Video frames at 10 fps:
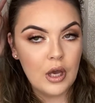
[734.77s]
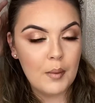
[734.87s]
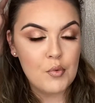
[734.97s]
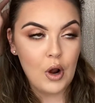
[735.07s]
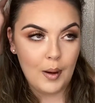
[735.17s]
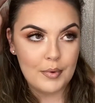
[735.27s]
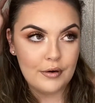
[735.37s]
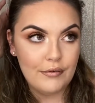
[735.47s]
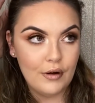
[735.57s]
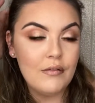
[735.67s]
a proper
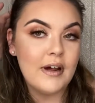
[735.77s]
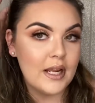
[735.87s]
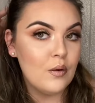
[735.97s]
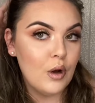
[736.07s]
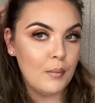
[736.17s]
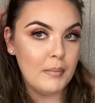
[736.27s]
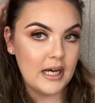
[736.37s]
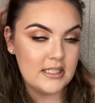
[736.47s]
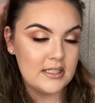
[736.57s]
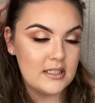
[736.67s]
full video on
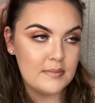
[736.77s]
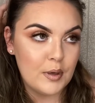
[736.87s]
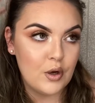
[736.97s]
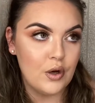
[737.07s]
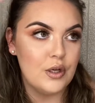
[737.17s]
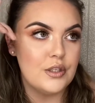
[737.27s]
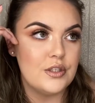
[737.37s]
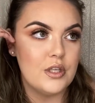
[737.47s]
pageants, because